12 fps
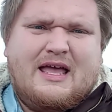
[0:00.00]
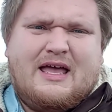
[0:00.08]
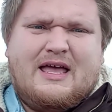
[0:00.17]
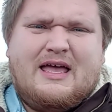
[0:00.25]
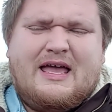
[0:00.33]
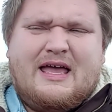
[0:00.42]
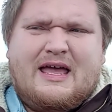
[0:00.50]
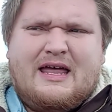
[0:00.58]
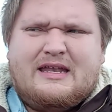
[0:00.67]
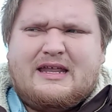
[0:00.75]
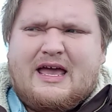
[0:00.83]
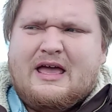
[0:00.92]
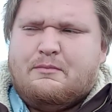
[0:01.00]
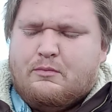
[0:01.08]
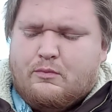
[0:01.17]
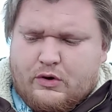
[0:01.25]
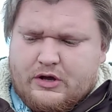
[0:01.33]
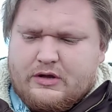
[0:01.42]
and I'm
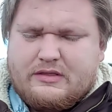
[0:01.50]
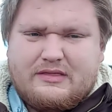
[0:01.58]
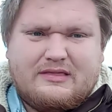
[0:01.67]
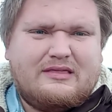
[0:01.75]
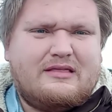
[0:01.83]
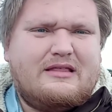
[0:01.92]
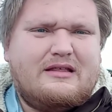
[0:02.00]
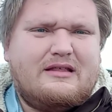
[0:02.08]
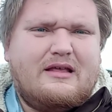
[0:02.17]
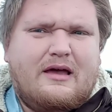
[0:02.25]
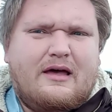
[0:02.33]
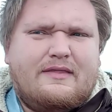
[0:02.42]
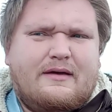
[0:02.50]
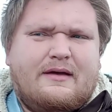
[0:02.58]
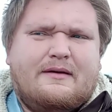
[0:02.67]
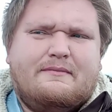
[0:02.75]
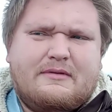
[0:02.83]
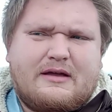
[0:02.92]
wearing the, uh, the,
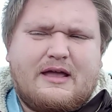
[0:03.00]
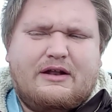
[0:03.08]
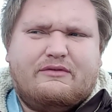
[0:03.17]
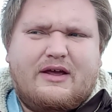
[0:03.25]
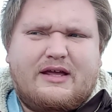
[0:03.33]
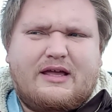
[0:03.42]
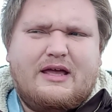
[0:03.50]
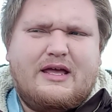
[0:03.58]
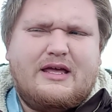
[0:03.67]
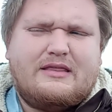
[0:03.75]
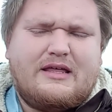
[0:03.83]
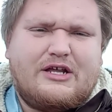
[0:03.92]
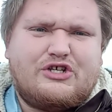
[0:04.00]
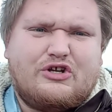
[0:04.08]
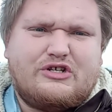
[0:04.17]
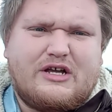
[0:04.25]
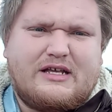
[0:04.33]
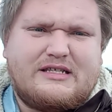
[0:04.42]
the gun rig that I showed
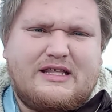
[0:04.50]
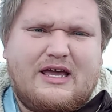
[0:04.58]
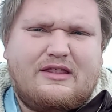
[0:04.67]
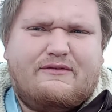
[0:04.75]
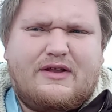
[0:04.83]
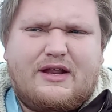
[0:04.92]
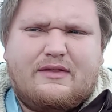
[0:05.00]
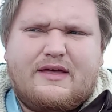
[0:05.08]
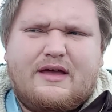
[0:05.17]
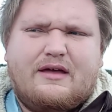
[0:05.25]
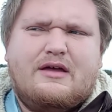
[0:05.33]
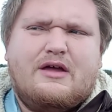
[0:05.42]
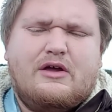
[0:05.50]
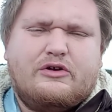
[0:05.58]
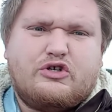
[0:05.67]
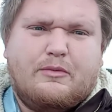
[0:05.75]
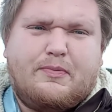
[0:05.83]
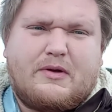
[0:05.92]
you guys in the other video, the
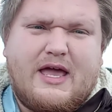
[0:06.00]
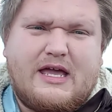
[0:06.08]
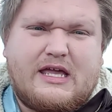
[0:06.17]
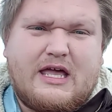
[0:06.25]
Triple K gun